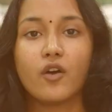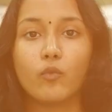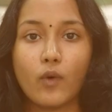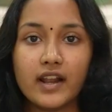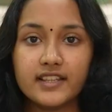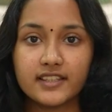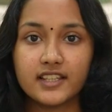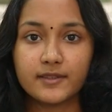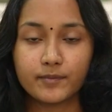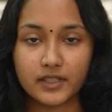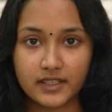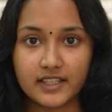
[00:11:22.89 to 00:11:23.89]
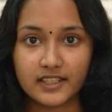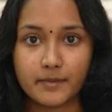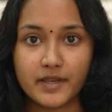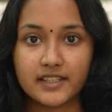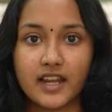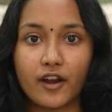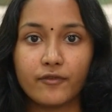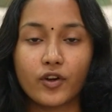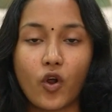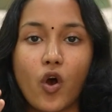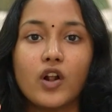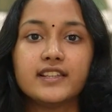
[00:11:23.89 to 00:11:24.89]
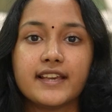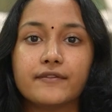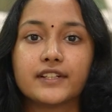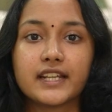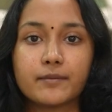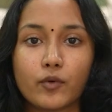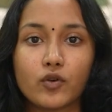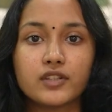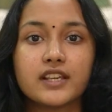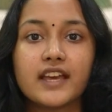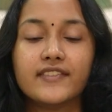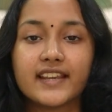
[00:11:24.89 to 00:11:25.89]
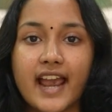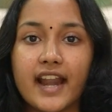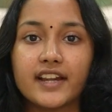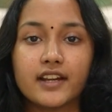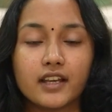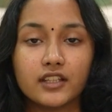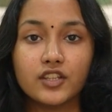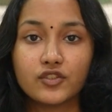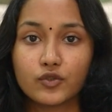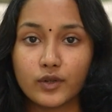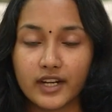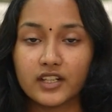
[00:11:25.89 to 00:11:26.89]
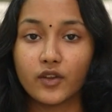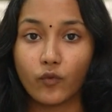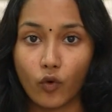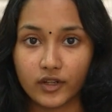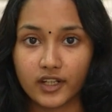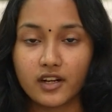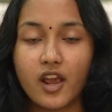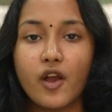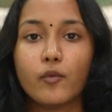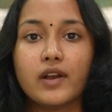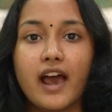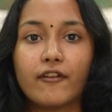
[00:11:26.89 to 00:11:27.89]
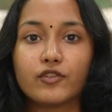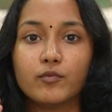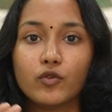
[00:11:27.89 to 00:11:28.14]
Once this system is done for all 17 posts, the voter, will have to